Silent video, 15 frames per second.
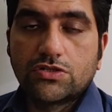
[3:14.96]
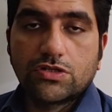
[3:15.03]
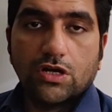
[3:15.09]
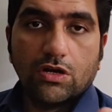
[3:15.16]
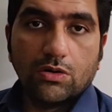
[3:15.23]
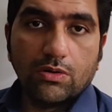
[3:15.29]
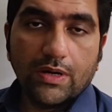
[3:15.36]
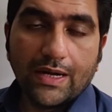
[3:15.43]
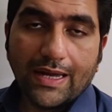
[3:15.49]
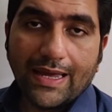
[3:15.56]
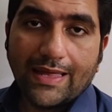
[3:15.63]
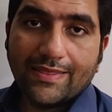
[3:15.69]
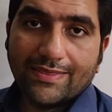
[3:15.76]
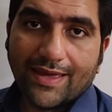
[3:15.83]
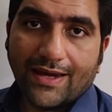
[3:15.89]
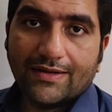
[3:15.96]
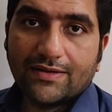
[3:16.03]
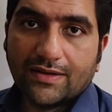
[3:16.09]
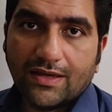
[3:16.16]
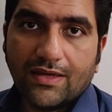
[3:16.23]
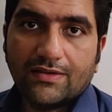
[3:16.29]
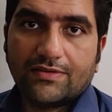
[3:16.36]
So in
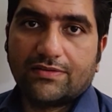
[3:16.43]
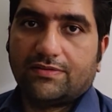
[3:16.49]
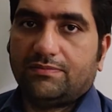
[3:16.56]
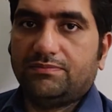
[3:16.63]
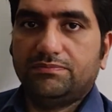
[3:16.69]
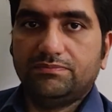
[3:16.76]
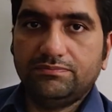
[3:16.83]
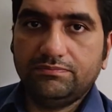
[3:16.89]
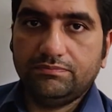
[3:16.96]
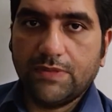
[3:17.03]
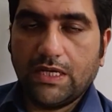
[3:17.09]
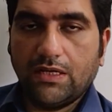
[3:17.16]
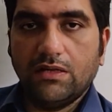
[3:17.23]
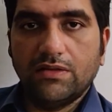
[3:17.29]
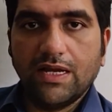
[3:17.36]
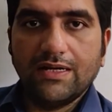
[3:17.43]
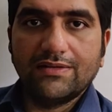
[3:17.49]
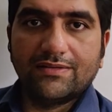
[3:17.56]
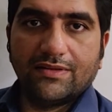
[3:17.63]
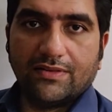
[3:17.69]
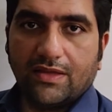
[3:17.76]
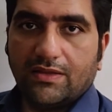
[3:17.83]
that case,
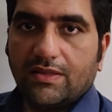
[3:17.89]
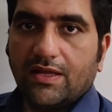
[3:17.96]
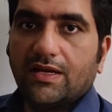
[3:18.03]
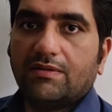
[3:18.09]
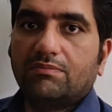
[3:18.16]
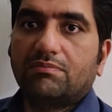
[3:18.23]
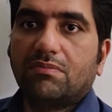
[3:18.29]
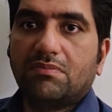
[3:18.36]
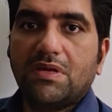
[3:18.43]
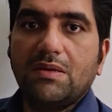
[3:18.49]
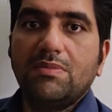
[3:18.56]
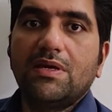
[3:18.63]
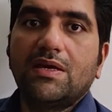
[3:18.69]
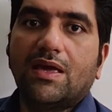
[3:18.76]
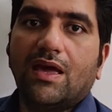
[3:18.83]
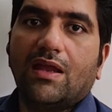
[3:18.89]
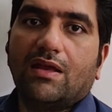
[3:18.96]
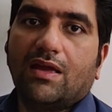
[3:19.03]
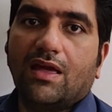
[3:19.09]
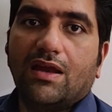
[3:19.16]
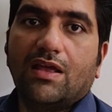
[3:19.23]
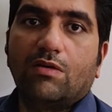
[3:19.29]
that is the thing that may be
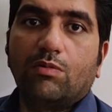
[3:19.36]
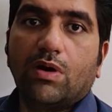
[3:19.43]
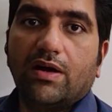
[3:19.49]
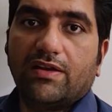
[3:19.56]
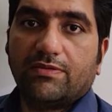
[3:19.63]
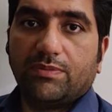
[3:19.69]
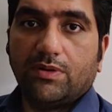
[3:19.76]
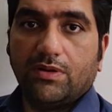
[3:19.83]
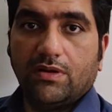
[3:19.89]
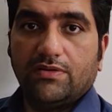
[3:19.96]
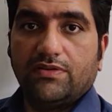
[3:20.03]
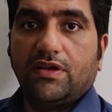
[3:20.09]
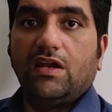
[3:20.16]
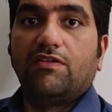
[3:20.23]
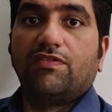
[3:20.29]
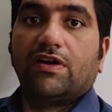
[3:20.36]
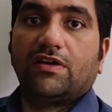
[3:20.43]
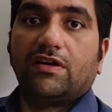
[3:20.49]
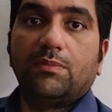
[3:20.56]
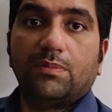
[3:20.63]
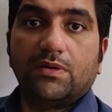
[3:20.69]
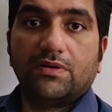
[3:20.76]
carrying a virus because an
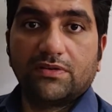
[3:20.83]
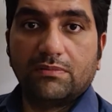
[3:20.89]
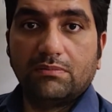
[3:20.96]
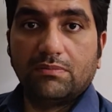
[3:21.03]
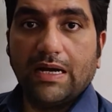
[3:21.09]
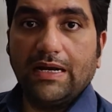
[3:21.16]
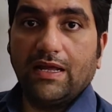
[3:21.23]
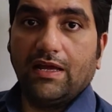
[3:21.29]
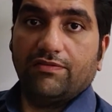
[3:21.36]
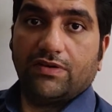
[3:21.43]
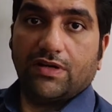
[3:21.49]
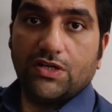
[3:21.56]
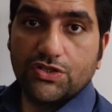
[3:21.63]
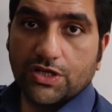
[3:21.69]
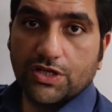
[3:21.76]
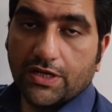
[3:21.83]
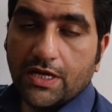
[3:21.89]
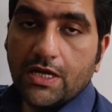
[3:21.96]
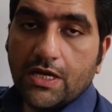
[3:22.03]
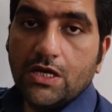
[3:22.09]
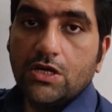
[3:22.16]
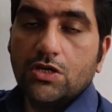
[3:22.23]
infected person might have touched it.
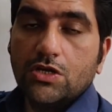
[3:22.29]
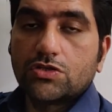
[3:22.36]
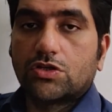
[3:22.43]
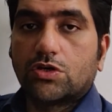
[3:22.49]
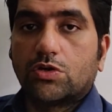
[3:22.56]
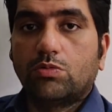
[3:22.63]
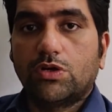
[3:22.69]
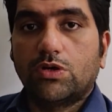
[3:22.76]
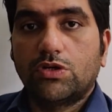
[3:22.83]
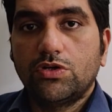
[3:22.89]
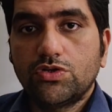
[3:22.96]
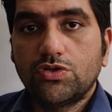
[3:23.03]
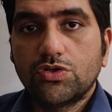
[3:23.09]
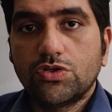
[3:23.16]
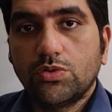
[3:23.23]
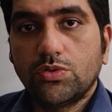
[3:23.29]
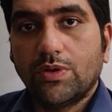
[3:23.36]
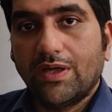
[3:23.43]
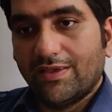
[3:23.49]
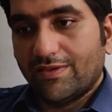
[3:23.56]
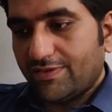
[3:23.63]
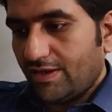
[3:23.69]
So what you should do
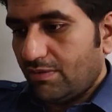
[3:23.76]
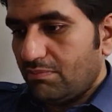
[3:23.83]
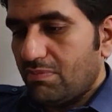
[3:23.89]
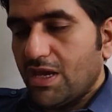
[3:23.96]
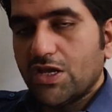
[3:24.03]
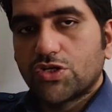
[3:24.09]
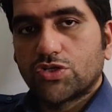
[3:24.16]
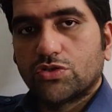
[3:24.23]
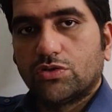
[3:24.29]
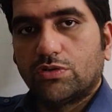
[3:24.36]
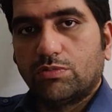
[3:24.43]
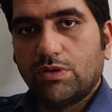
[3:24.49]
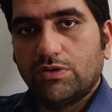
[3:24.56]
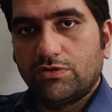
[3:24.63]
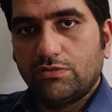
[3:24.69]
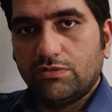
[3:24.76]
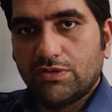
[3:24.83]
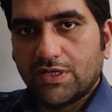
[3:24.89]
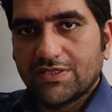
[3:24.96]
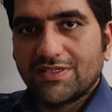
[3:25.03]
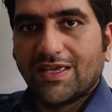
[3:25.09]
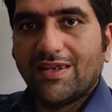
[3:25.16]
is that make sure once you
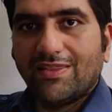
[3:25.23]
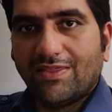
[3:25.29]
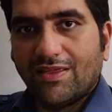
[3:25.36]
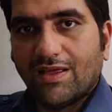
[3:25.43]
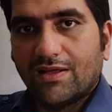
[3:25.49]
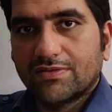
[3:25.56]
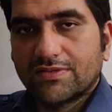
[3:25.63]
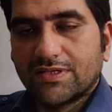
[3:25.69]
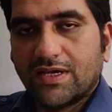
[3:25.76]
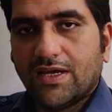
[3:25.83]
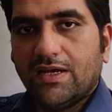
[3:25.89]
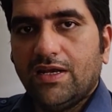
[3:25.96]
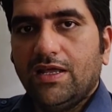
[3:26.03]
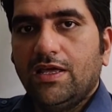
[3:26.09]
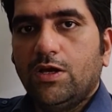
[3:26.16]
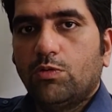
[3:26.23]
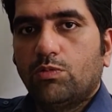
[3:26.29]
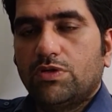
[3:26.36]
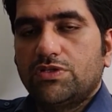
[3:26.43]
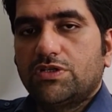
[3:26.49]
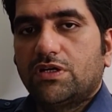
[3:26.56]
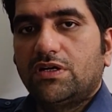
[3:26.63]
touch anything outside,
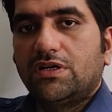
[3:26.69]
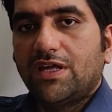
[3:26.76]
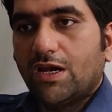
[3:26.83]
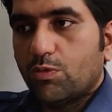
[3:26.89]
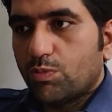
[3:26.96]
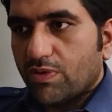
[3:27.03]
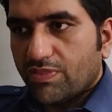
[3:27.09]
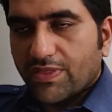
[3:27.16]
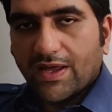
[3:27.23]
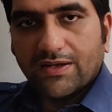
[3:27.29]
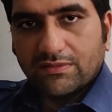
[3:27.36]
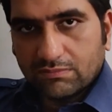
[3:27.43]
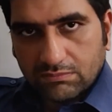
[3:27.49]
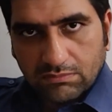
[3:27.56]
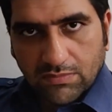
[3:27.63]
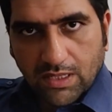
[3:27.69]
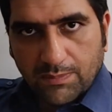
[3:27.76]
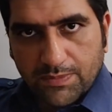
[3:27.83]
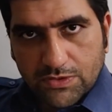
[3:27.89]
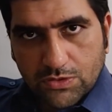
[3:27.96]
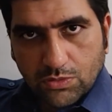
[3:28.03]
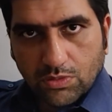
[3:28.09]
once you're done with that
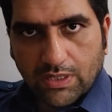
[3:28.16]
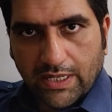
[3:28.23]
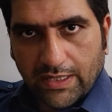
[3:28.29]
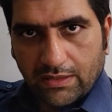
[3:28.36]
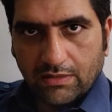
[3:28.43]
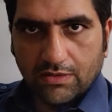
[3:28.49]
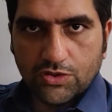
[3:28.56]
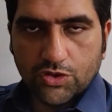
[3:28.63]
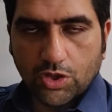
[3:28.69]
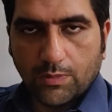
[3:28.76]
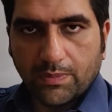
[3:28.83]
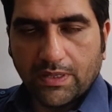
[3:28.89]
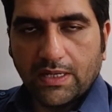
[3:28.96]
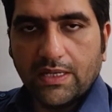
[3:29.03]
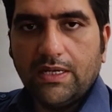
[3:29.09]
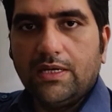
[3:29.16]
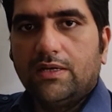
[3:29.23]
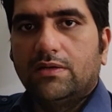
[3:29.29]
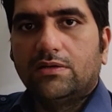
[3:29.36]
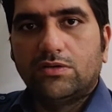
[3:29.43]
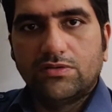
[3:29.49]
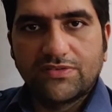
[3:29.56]
episode, the shopping,
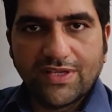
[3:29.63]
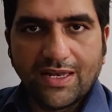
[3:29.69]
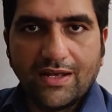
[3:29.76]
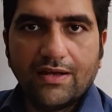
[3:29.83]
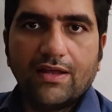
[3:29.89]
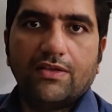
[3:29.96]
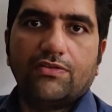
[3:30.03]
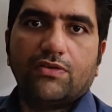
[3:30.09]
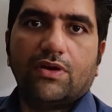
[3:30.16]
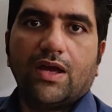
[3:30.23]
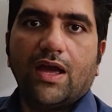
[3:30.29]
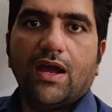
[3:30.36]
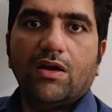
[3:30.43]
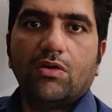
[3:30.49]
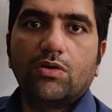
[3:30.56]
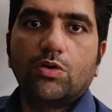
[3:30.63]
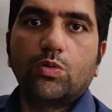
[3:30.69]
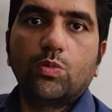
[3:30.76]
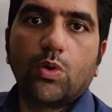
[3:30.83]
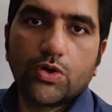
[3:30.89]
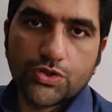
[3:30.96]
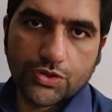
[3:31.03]
you sanitize your hand or you
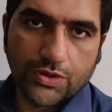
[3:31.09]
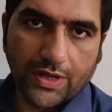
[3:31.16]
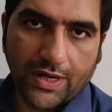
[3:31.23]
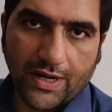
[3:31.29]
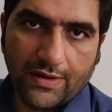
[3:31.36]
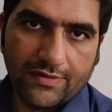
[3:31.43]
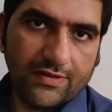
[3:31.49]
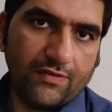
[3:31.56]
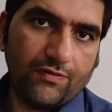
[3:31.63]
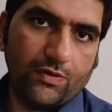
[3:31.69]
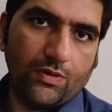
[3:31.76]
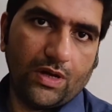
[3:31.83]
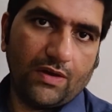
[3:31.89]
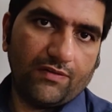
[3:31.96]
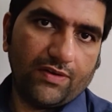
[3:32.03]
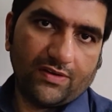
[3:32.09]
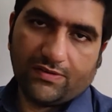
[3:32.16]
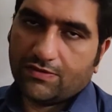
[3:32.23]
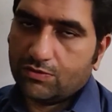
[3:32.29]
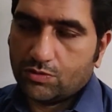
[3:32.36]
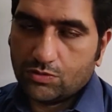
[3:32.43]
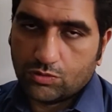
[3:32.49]
wash your hands if you have
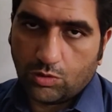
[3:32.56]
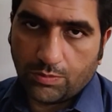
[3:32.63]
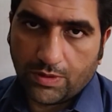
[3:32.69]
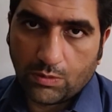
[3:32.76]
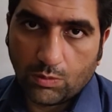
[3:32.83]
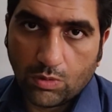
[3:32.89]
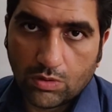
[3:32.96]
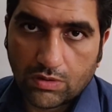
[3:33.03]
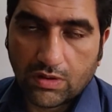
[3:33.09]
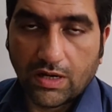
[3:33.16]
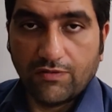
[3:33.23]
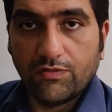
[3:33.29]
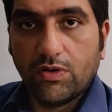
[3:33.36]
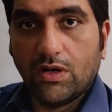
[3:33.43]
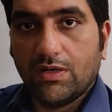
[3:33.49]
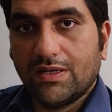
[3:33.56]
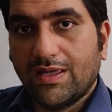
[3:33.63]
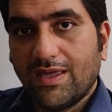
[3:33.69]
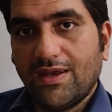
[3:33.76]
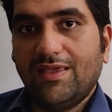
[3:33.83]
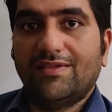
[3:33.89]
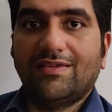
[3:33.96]
access to soap and water. If not,
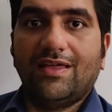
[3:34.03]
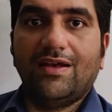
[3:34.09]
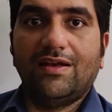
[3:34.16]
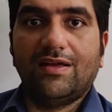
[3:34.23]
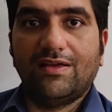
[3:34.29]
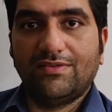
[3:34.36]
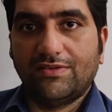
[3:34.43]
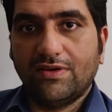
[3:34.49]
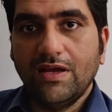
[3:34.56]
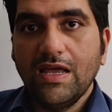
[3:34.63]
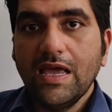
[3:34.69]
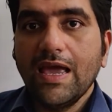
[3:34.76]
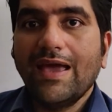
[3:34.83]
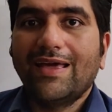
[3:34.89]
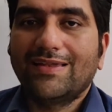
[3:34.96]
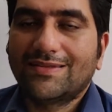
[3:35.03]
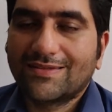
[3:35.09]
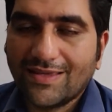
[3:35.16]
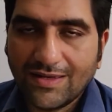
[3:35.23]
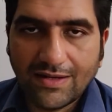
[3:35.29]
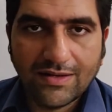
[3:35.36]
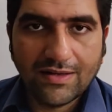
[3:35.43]
carry a sanitizer and
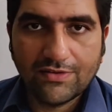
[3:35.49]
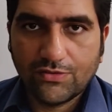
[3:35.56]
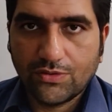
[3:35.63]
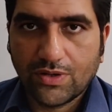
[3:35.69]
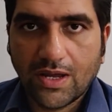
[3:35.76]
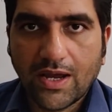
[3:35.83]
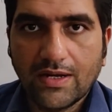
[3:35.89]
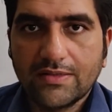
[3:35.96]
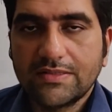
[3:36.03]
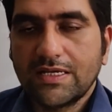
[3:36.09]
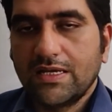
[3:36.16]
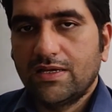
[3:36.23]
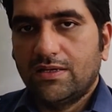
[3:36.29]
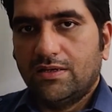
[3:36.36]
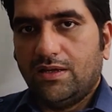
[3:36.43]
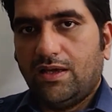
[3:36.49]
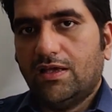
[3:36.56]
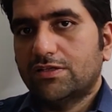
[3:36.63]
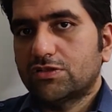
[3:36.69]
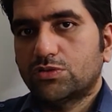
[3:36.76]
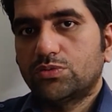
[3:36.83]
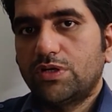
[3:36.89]
sanitize your hands
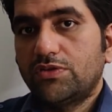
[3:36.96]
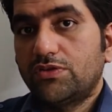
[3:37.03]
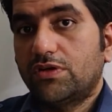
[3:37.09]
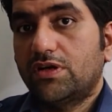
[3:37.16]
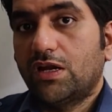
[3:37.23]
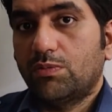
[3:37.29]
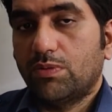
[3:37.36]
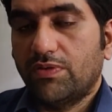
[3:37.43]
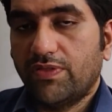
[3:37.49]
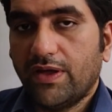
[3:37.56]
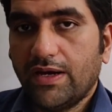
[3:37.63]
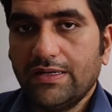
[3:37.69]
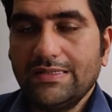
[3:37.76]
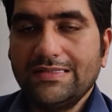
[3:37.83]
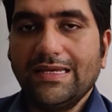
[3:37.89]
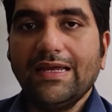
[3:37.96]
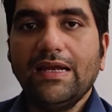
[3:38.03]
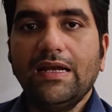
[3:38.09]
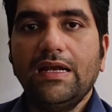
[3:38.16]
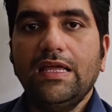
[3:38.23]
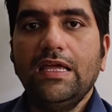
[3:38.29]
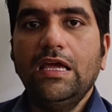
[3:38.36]
as soon as you're done with that.
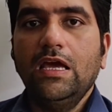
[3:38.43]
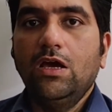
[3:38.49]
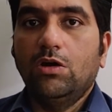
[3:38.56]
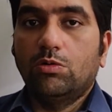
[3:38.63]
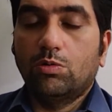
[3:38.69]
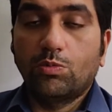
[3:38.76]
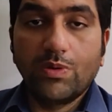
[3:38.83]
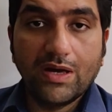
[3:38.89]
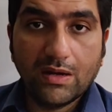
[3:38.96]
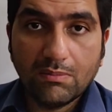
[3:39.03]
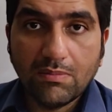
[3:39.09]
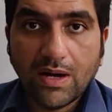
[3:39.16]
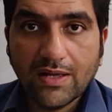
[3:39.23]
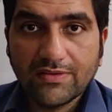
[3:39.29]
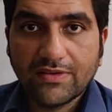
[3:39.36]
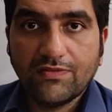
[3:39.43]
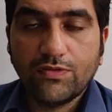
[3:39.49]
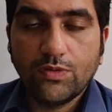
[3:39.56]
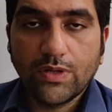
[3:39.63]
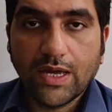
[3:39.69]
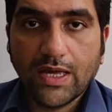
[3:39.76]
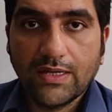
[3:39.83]
Secondly, wear a mask if
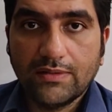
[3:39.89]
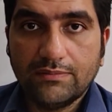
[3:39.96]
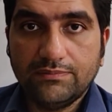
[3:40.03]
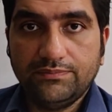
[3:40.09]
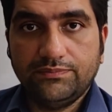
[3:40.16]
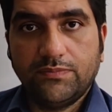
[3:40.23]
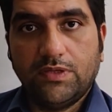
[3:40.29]
you can,